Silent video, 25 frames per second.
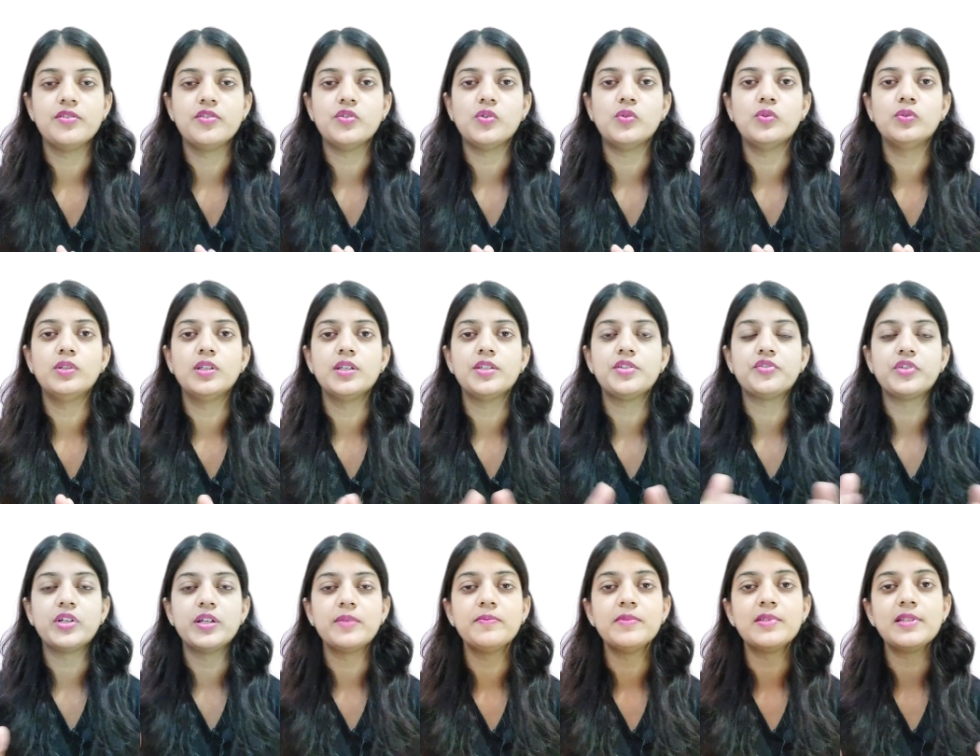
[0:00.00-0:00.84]
So the
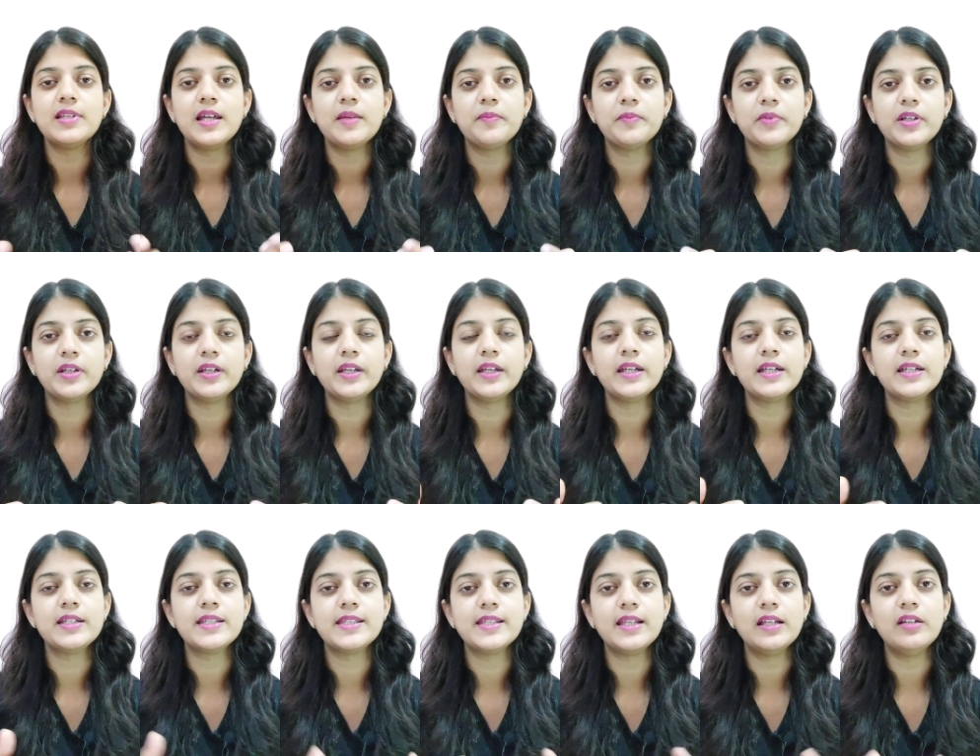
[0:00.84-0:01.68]
streams library
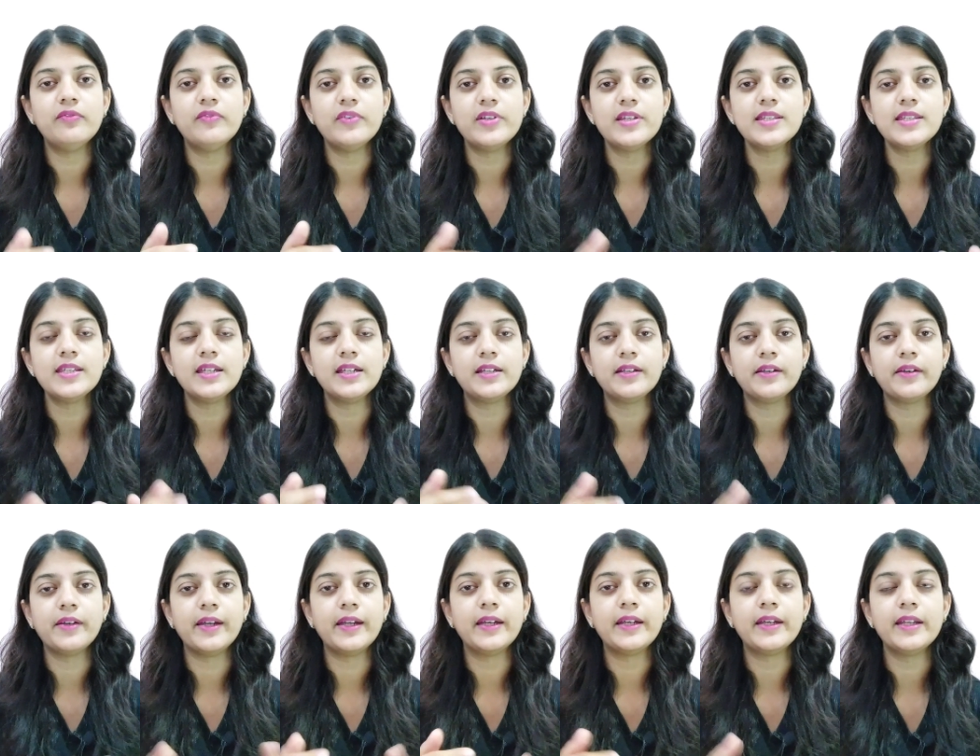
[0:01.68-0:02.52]
itself is
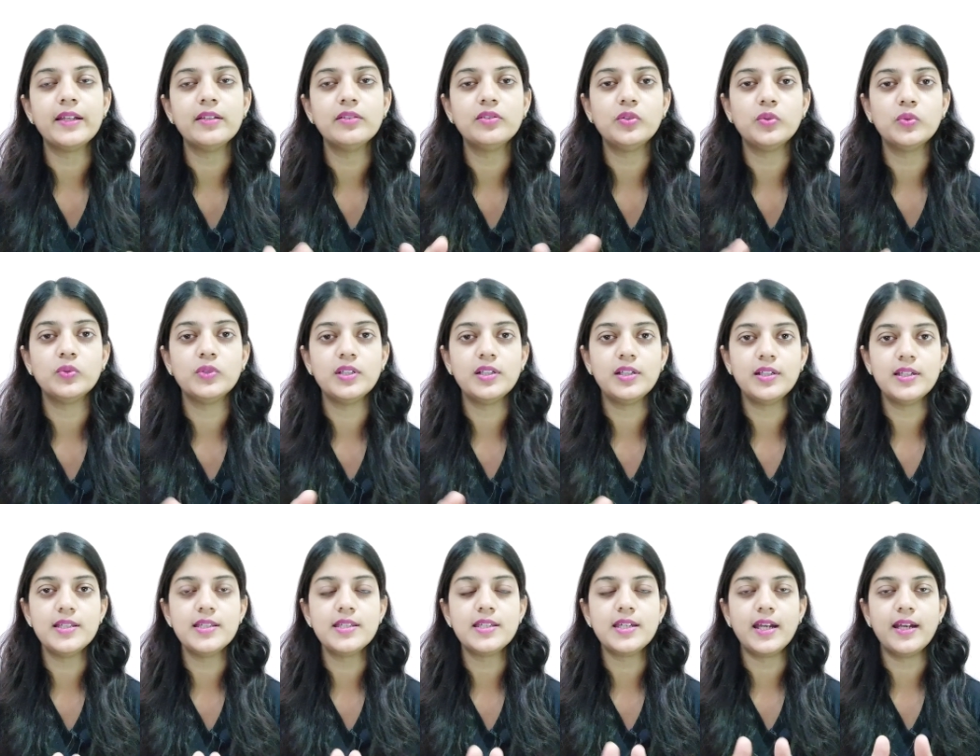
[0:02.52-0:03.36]
iterating through the
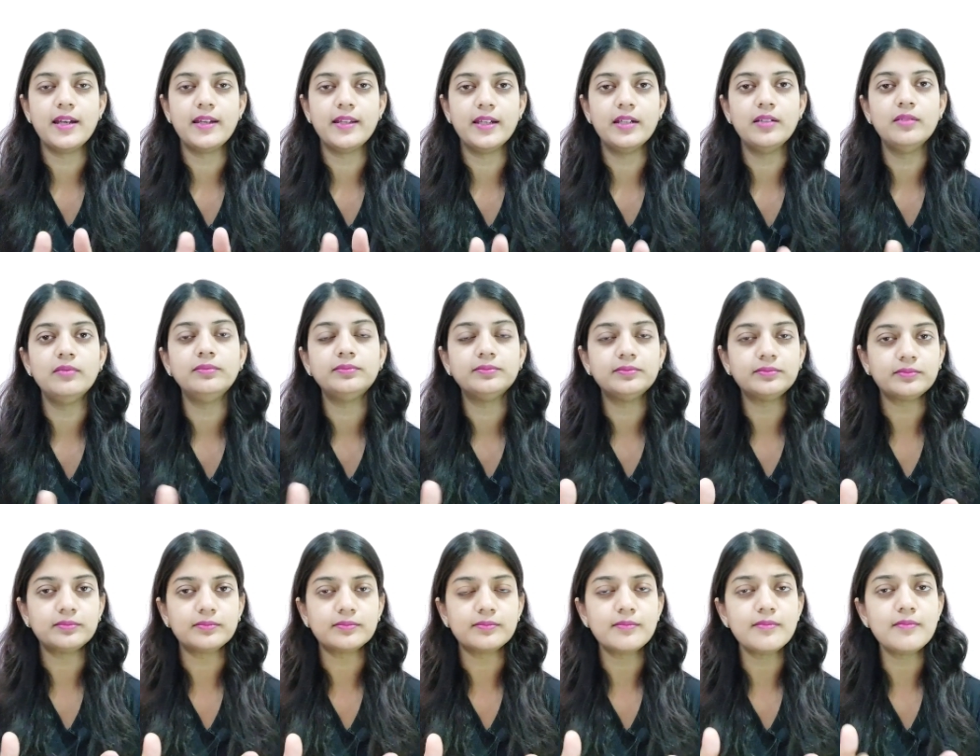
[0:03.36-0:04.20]
list and then
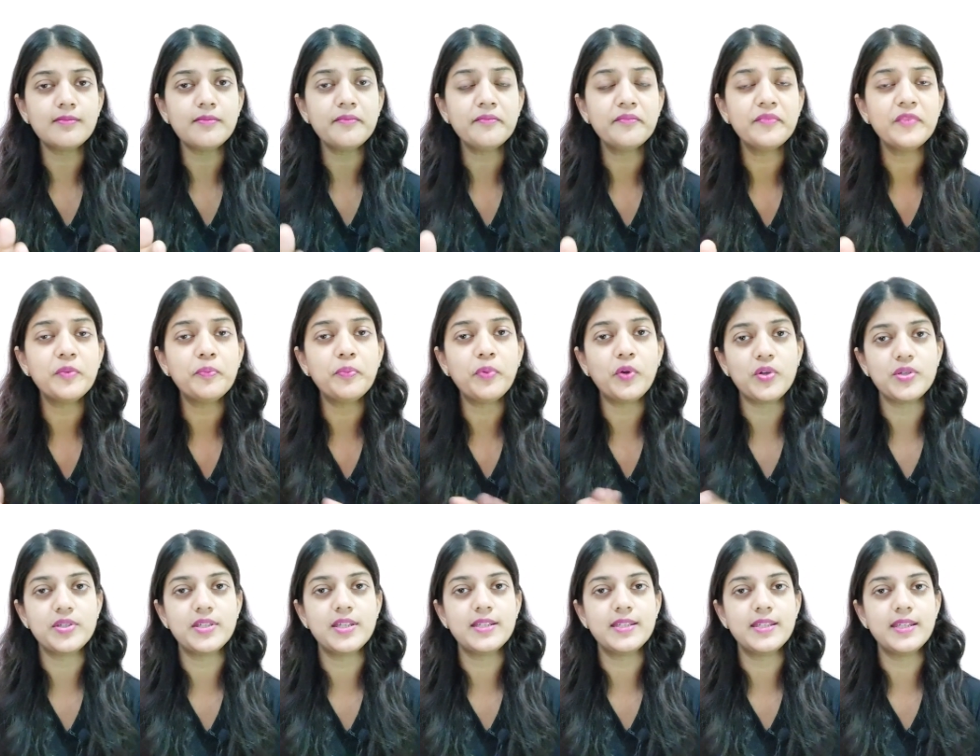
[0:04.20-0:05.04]

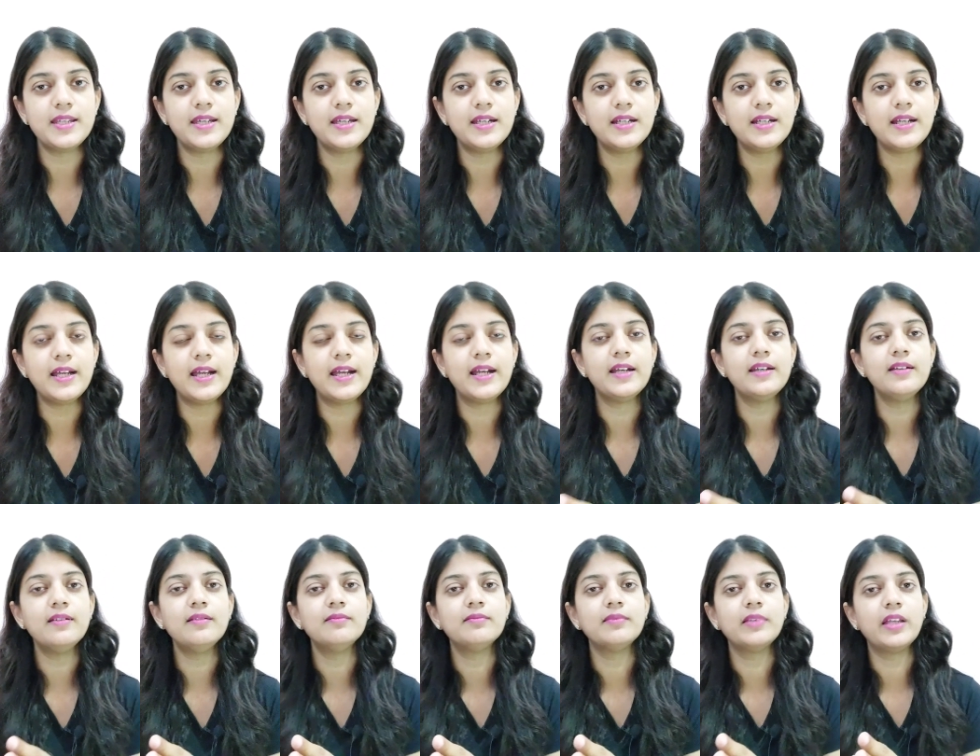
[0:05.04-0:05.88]
processing it
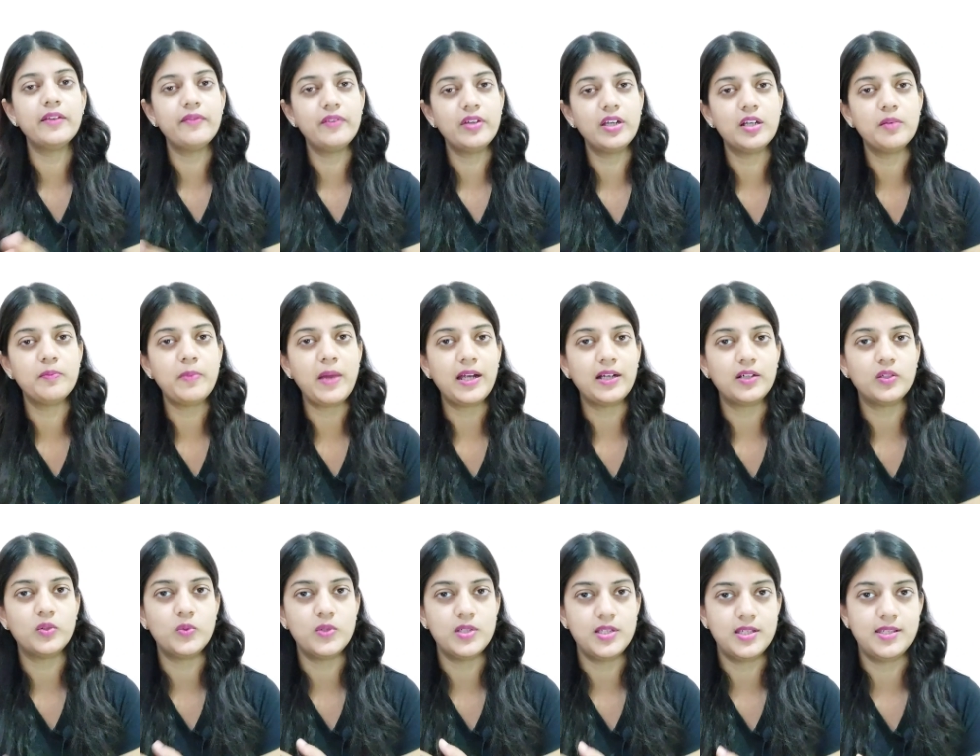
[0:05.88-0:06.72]
and giving it
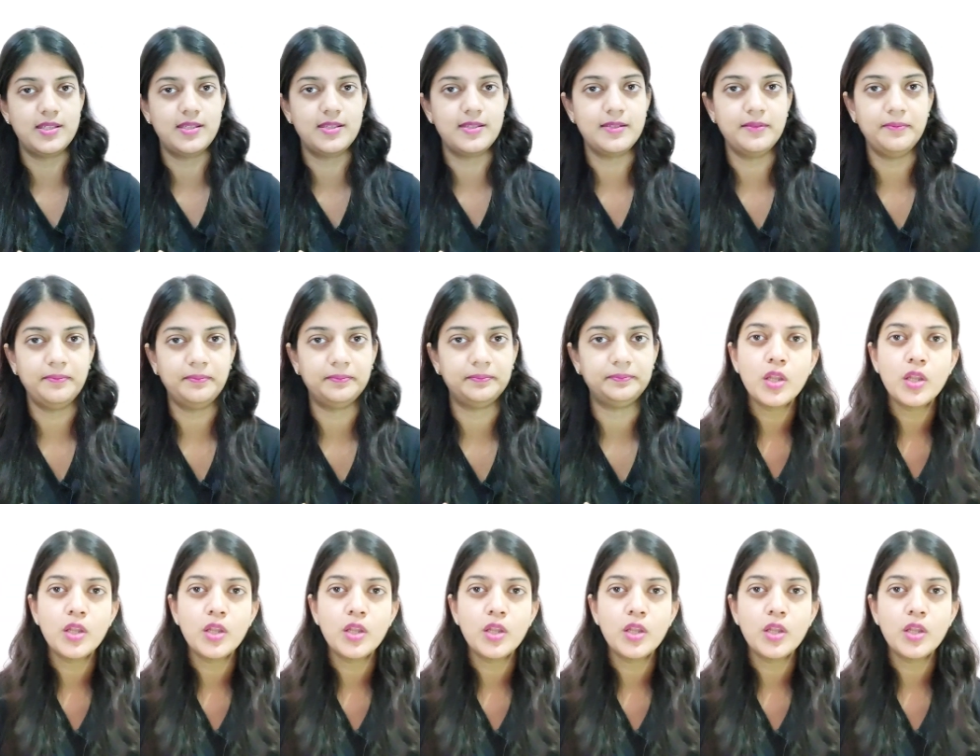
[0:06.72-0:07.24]
back to us.